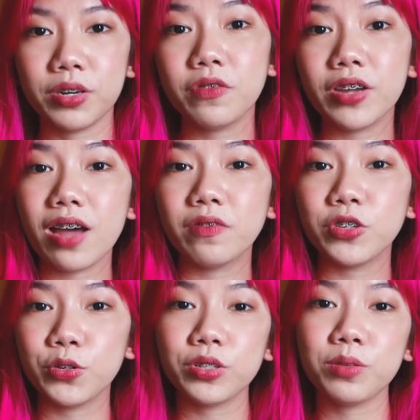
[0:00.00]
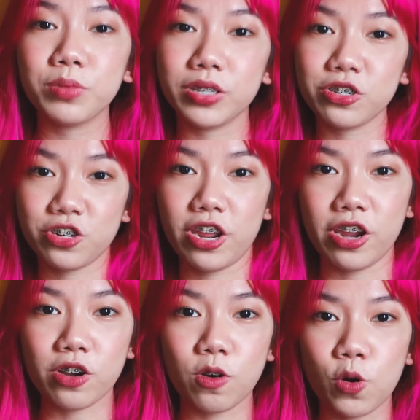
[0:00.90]
But if I have newly bleached
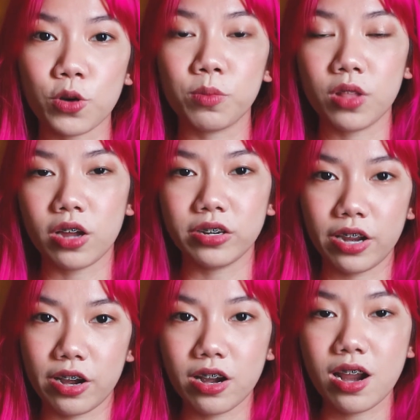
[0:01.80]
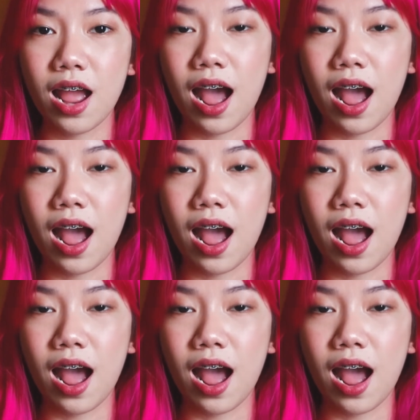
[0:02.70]
hair or blonde hair,